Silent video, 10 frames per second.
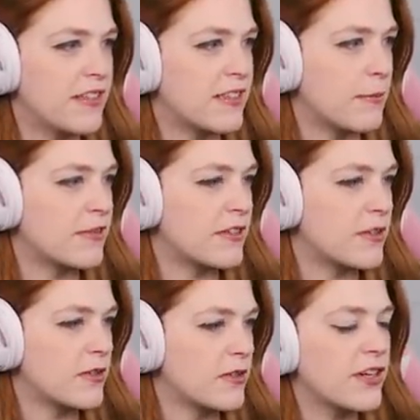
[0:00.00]
in this
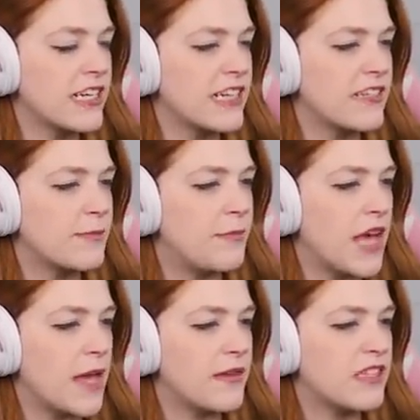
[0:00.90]
episode. So it is
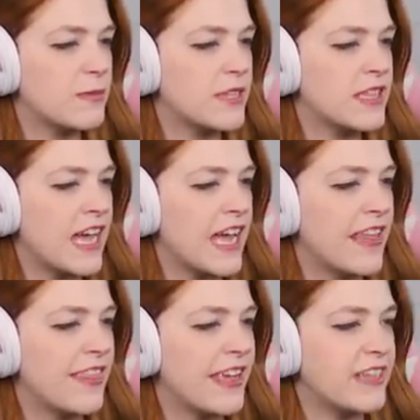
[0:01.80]
baby's birthday,
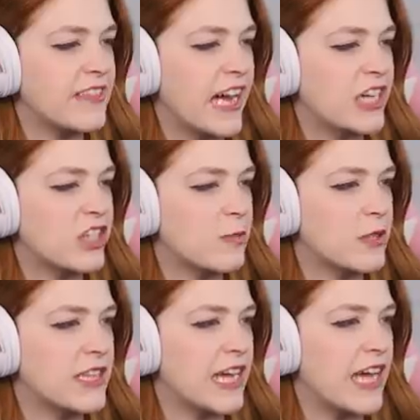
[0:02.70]
and then it's Cash's
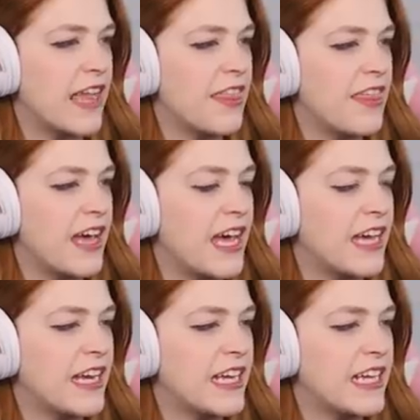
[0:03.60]
birthday, and
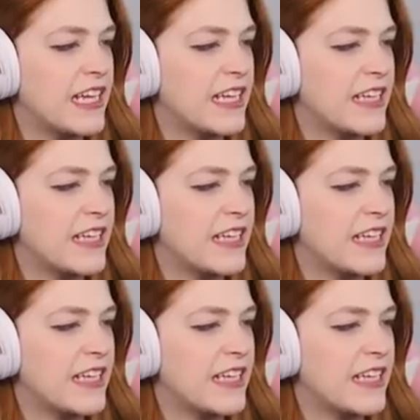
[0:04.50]
then it